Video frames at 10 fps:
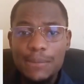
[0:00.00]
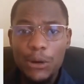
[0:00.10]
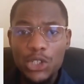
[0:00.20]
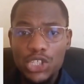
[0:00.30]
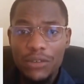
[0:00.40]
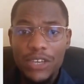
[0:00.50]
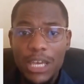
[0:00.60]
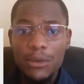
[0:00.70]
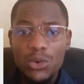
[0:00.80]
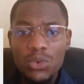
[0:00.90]
bunch of
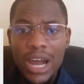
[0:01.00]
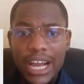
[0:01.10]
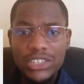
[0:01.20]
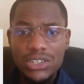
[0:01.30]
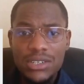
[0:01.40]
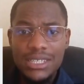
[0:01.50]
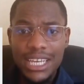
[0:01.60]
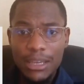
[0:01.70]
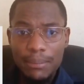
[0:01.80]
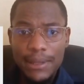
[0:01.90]
chemical reactions
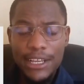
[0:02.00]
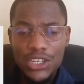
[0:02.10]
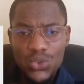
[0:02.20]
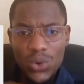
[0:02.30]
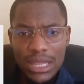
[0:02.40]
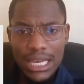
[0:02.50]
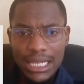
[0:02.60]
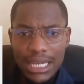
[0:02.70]
taking place within the